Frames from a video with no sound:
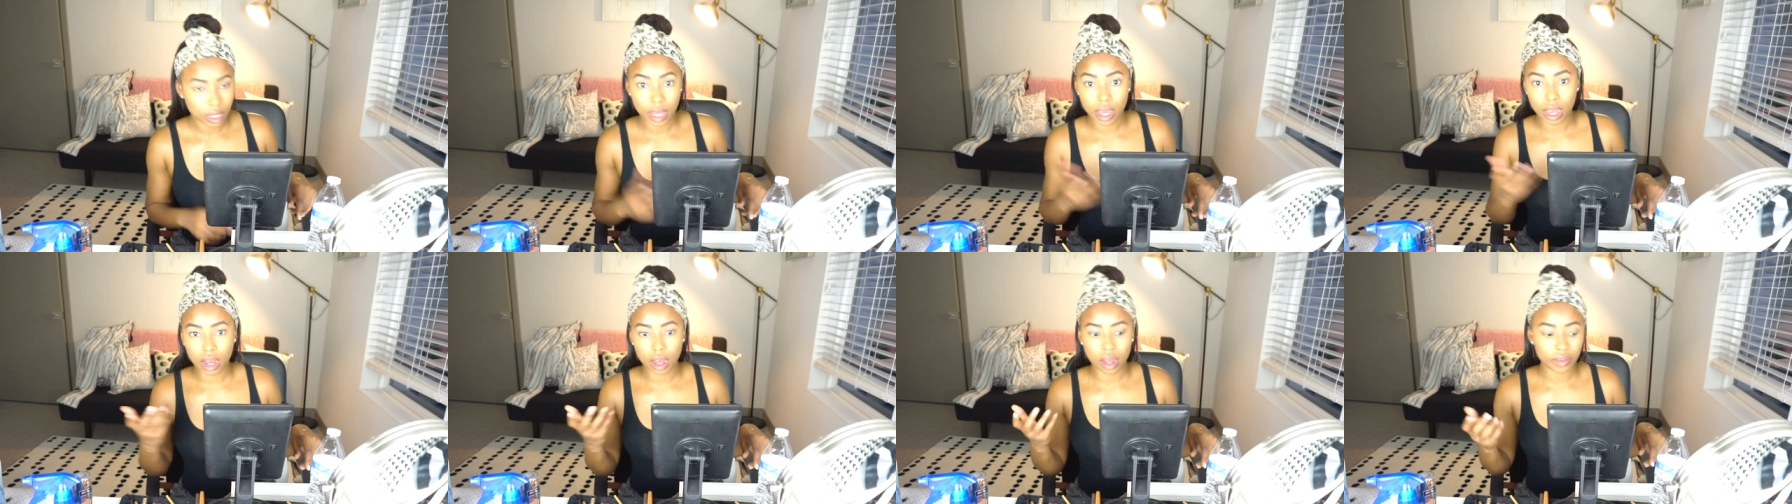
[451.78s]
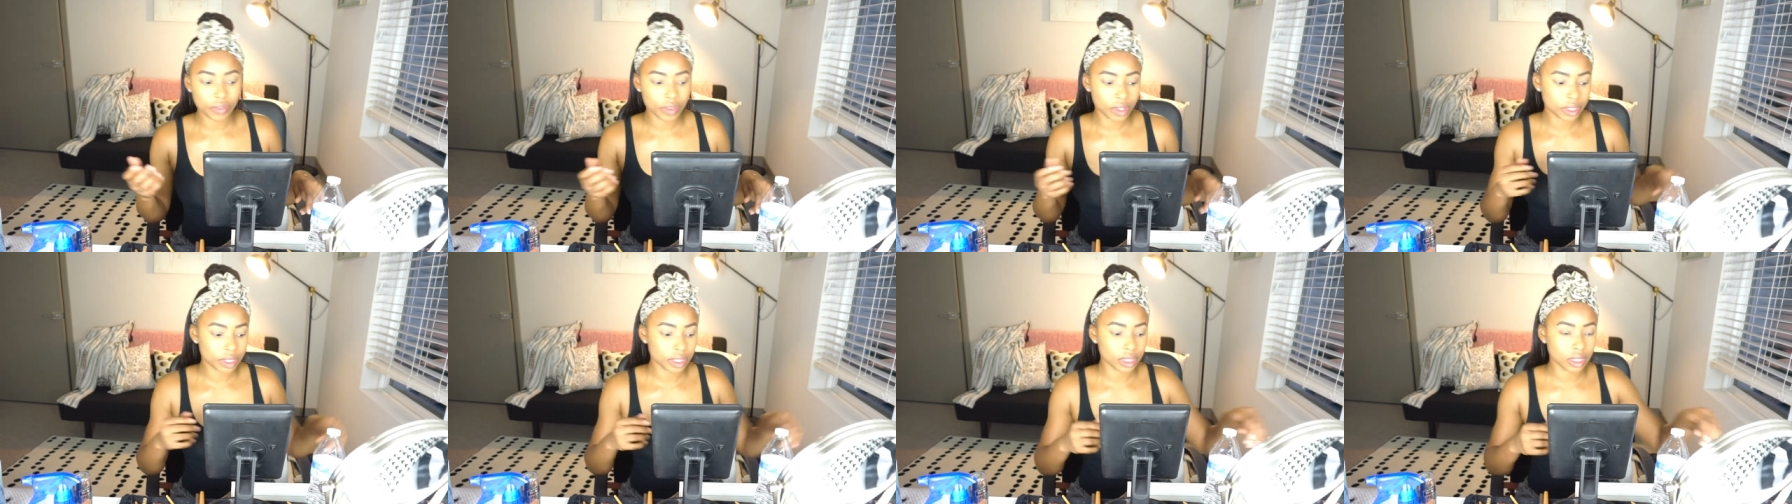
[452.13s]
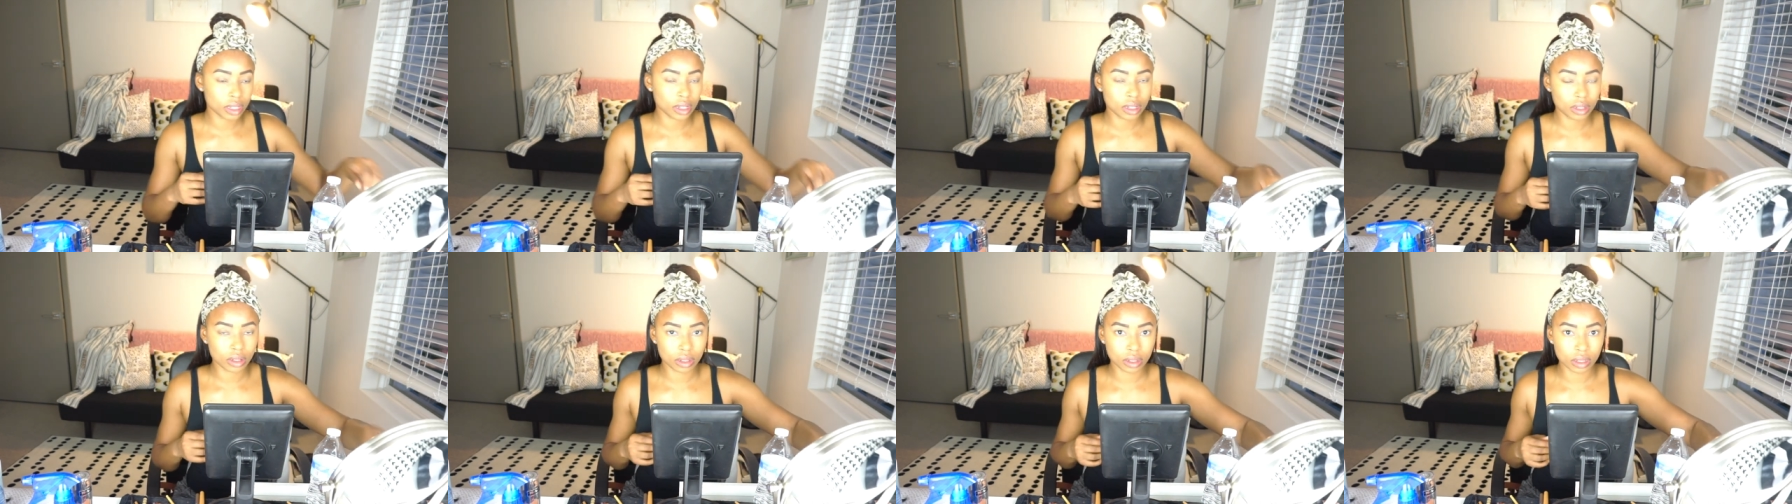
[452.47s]
They
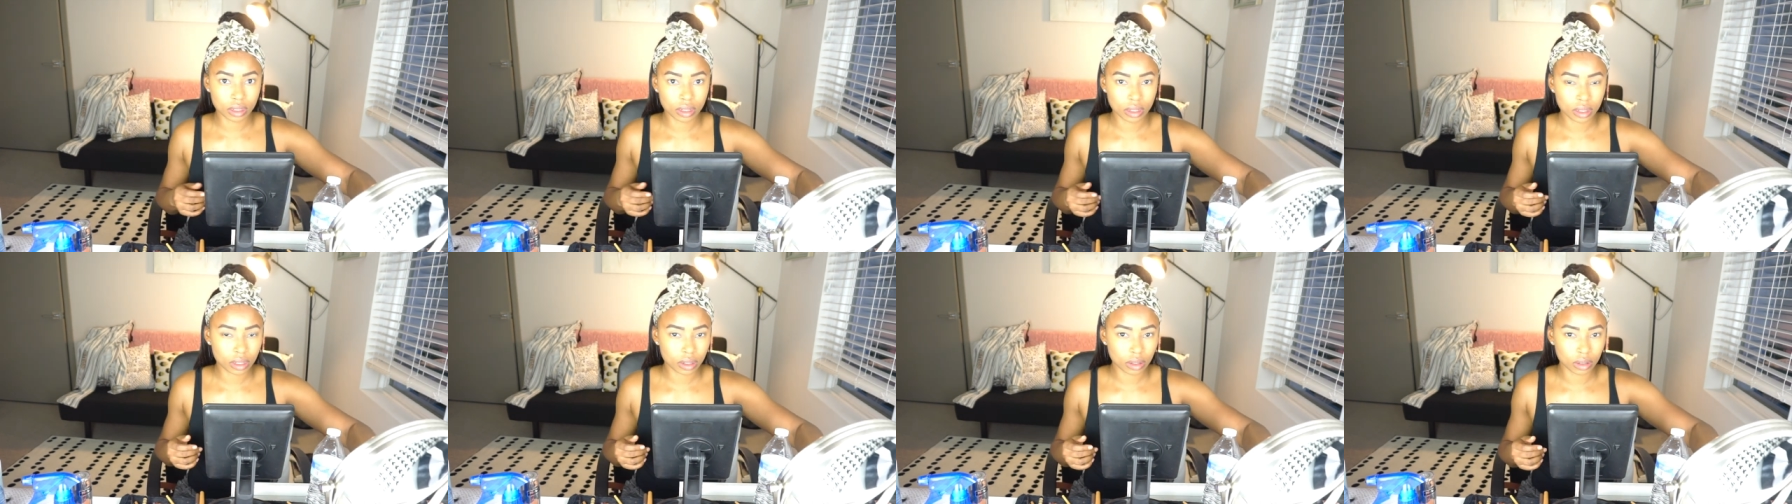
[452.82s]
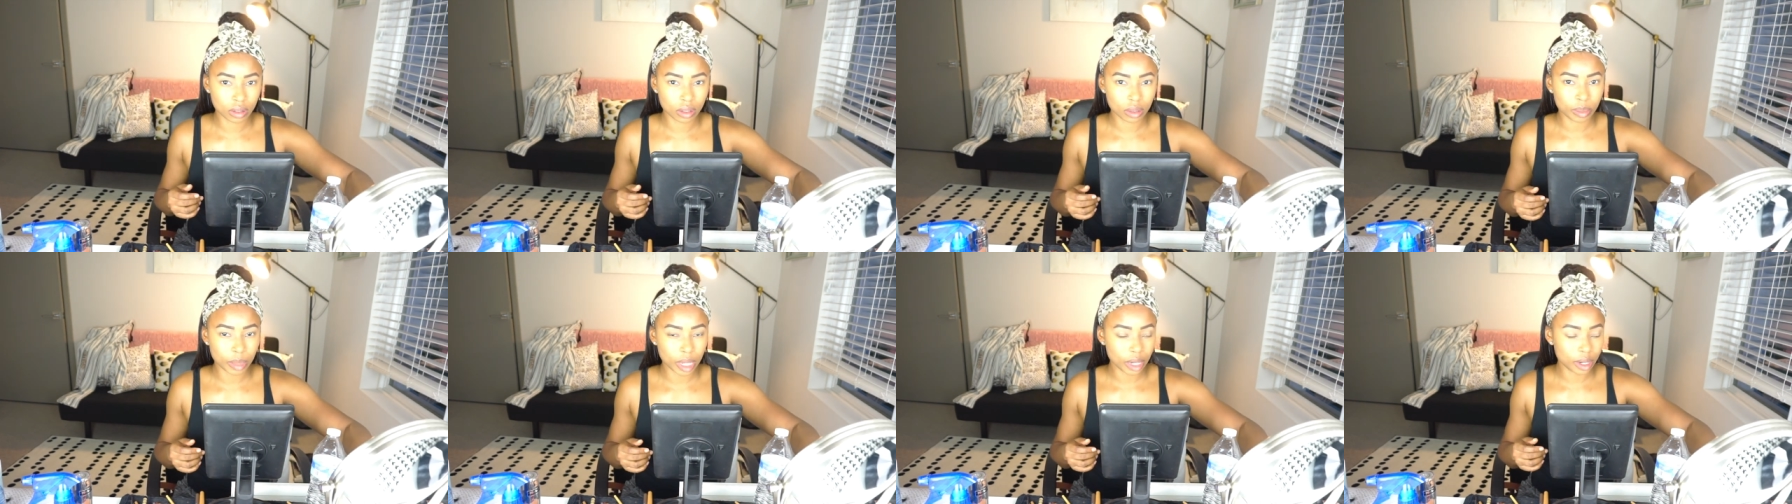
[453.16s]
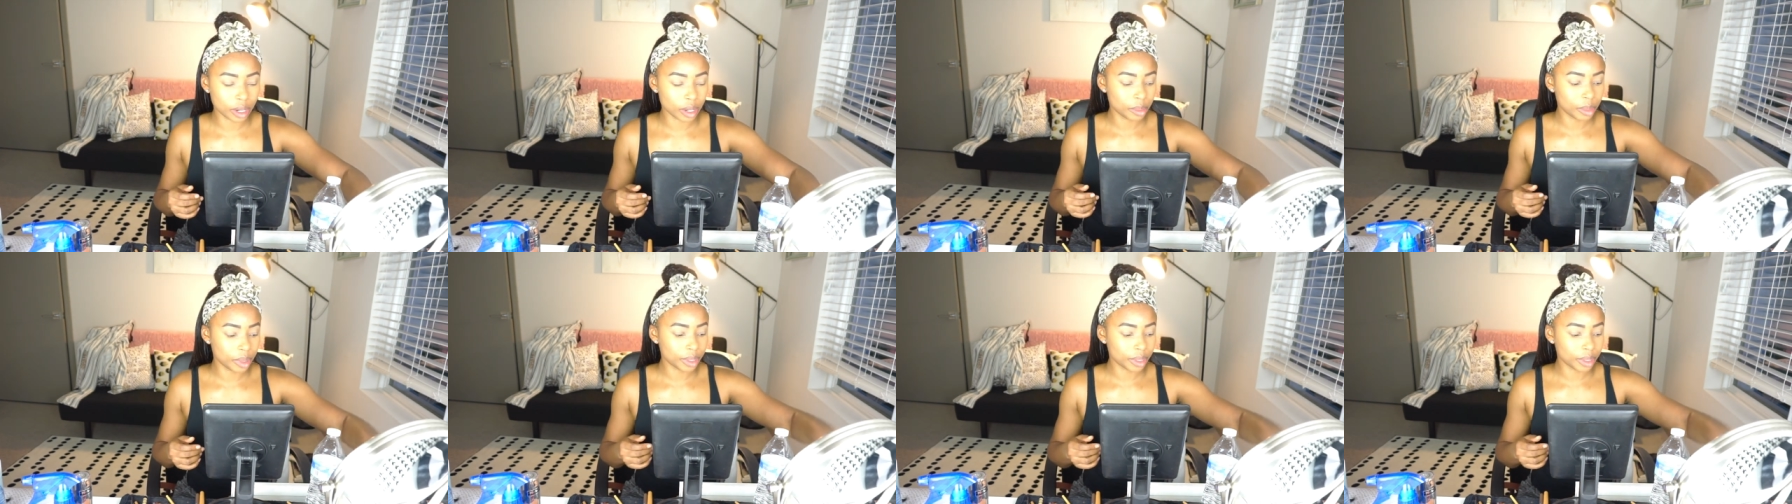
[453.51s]
obviously could look better,